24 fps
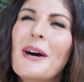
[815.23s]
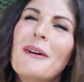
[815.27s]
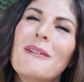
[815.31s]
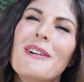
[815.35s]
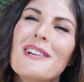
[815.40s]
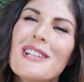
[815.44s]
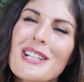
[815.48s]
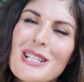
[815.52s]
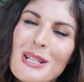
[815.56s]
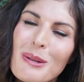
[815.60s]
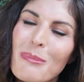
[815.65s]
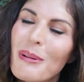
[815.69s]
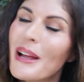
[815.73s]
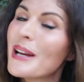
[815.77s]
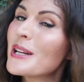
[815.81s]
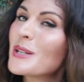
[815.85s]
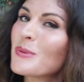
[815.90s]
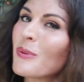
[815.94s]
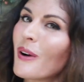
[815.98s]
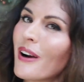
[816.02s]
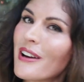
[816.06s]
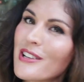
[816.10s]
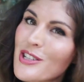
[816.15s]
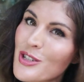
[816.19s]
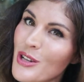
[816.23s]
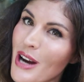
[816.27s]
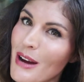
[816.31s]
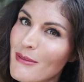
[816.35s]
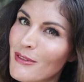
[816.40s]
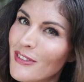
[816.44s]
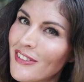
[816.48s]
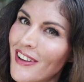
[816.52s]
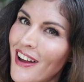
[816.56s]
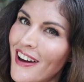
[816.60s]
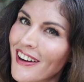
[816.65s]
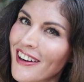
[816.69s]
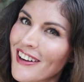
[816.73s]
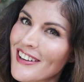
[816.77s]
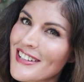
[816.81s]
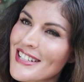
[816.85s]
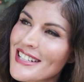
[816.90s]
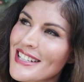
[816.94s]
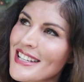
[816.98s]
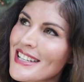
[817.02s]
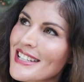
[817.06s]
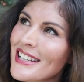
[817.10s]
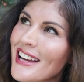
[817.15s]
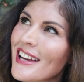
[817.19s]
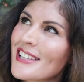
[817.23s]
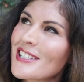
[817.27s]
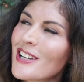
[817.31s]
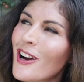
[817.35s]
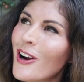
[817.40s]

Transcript: which is a place for us travel vloggers discuss